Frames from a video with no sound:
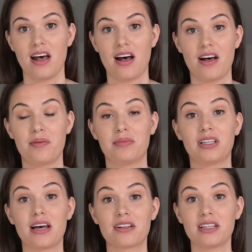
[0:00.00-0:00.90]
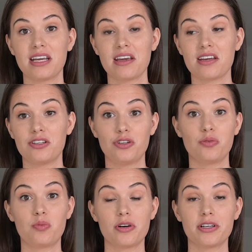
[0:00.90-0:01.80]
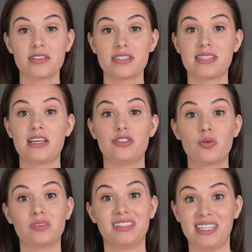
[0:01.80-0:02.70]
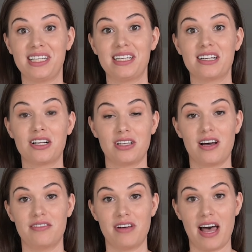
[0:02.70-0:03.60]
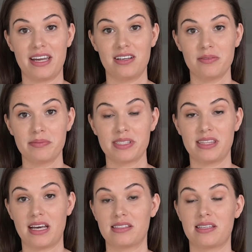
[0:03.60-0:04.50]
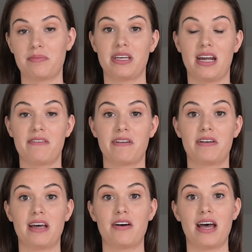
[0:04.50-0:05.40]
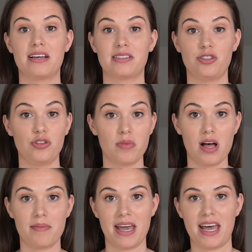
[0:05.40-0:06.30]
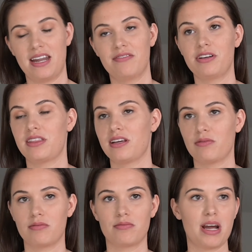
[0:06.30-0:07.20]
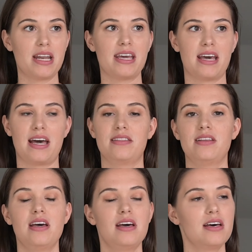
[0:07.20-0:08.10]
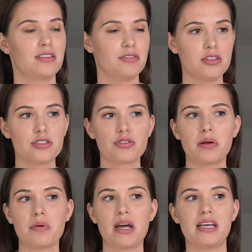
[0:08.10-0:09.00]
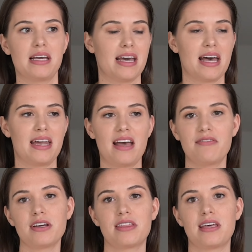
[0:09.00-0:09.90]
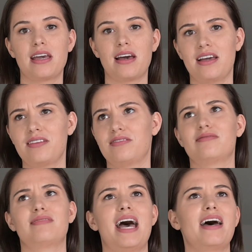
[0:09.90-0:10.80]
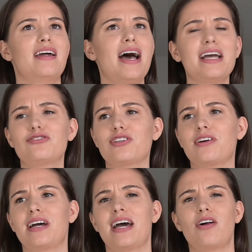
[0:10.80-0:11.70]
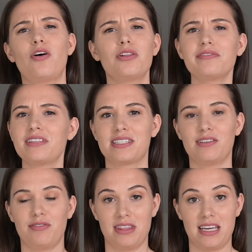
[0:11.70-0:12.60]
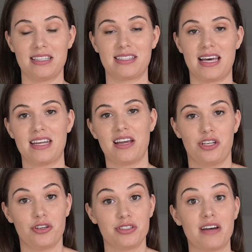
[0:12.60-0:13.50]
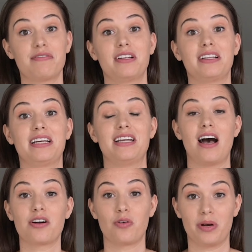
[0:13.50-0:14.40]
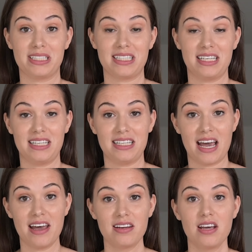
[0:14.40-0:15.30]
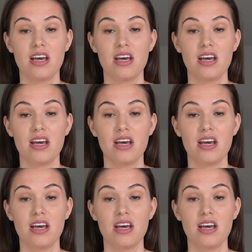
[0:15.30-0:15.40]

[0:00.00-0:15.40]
Luckily, newborns, they don't need a lot of items. And that's something I found out as a new mom. I had everything ready. I had the nursery ready. I had everything. I had a high chair. I had all of these different things that you're definitely not going to need yet.